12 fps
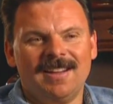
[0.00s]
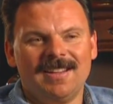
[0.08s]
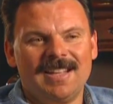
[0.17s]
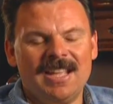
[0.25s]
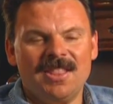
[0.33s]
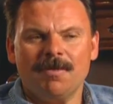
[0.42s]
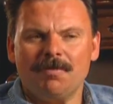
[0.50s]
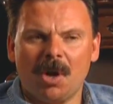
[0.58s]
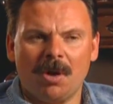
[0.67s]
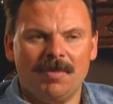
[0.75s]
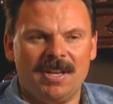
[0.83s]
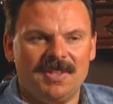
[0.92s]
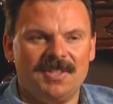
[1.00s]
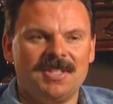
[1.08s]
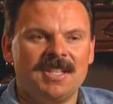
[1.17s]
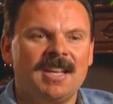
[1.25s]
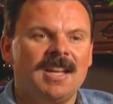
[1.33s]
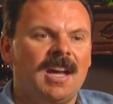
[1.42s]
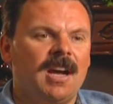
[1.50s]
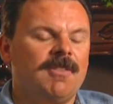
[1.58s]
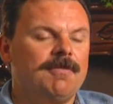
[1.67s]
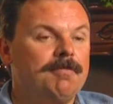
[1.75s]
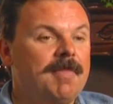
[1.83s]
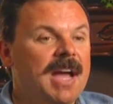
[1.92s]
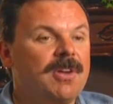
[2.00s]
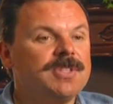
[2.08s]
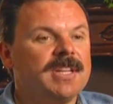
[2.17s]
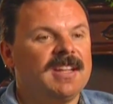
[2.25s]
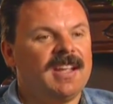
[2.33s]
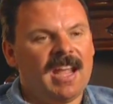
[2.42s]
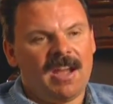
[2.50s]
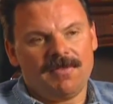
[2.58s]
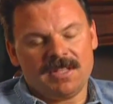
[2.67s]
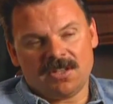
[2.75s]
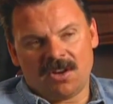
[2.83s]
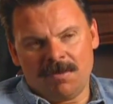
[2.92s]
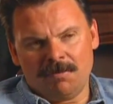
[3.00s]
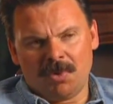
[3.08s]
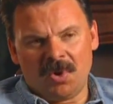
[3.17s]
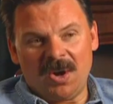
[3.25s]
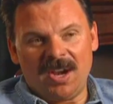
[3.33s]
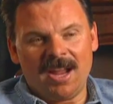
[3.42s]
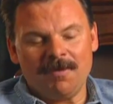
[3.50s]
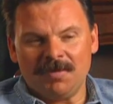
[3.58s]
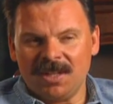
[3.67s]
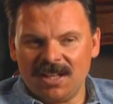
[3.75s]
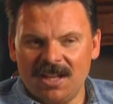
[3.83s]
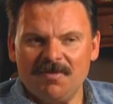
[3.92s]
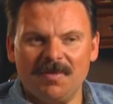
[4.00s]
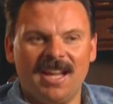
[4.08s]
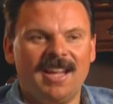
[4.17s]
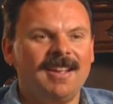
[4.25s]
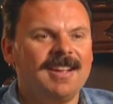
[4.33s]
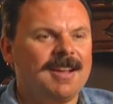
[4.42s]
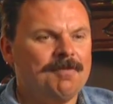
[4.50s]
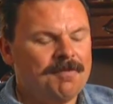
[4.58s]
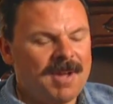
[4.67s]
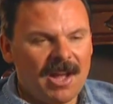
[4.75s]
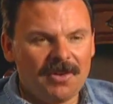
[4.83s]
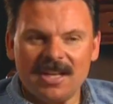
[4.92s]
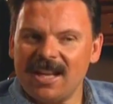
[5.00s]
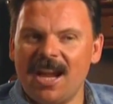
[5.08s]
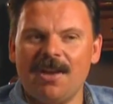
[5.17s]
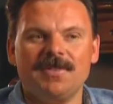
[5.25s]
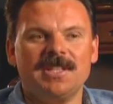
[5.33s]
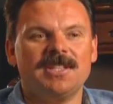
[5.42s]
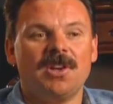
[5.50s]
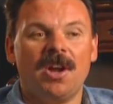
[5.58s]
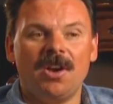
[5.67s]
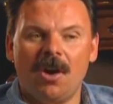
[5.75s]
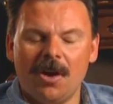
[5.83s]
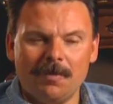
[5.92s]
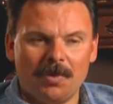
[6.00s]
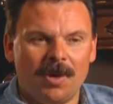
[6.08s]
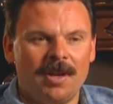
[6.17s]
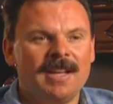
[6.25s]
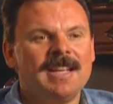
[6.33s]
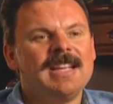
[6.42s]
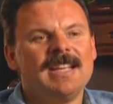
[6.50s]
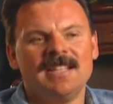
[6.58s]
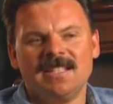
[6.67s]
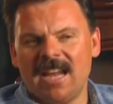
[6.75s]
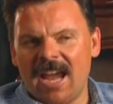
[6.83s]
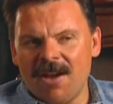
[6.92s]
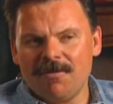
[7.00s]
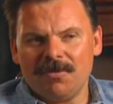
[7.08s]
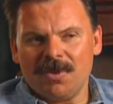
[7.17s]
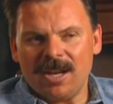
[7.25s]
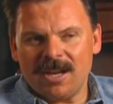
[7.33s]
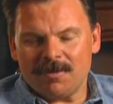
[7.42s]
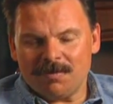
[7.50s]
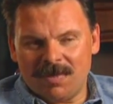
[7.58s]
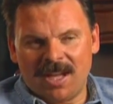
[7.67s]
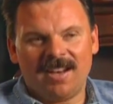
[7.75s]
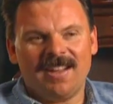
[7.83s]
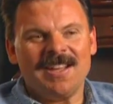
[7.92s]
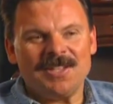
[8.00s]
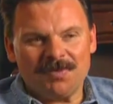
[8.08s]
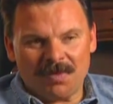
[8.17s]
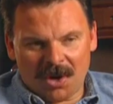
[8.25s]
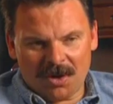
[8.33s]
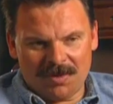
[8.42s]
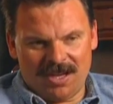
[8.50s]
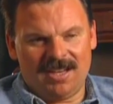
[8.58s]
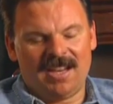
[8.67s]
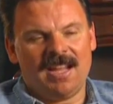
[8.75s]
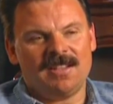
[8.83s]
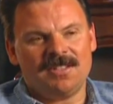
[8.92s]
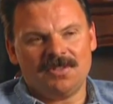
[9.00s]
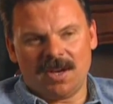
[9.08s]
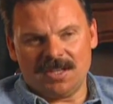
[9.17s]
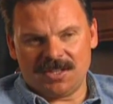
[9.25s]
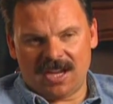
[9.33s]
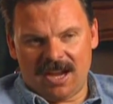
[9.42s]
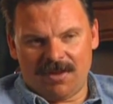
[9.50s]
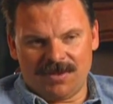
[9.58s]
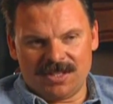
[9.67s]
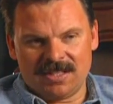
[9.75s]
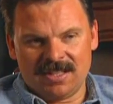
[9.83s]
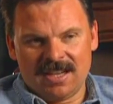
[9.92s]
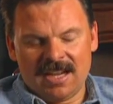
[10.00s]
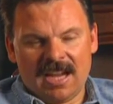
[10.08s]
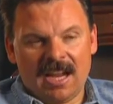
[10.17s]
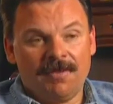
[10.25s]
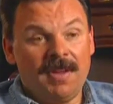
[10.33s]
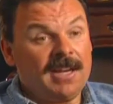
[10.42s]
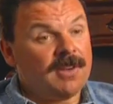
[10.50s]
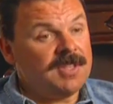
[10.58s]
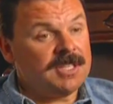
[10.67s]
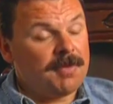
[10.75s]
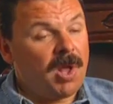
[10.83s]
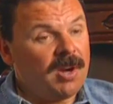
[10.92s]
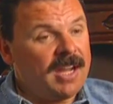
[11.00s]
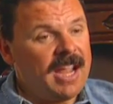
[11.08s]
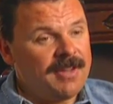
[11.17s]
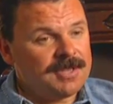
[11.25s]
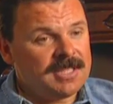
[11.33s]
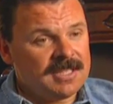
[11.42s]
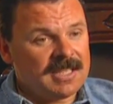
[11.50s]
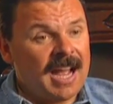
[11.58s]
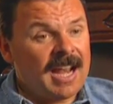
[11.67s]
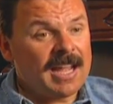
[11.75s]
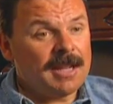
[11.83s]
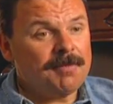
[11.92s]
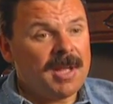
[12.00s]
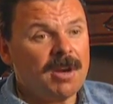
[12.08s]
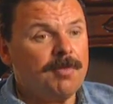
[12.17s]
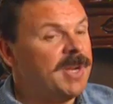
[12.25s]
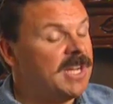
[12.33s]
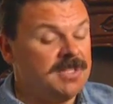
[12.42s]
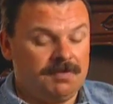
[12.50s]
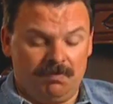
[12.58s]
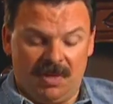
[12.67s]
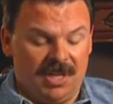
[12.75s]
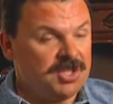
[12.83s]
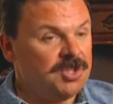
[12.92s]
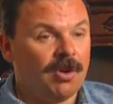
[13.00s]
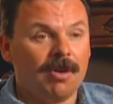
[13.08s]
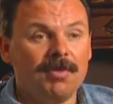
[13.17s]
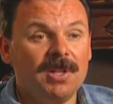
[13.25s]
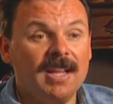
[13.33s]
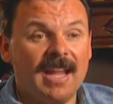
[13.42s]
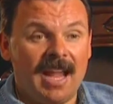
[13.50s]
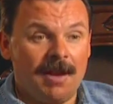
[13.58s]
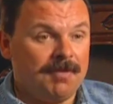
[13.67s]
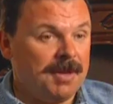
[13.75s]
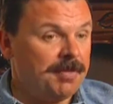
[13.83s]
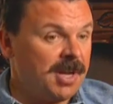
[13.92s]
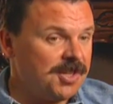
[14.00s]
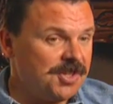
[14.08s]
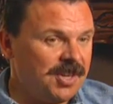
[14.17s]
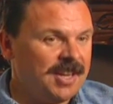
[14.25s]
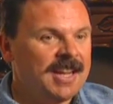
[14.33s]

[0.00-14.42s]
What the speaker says: in the permanence of mounting canvas on board, and believe me, mounted canvas on hardboard is every bit as permanent as stretched canvas. In fact, on the smaller canvases, I like it better because it's durable, it can't be punctured,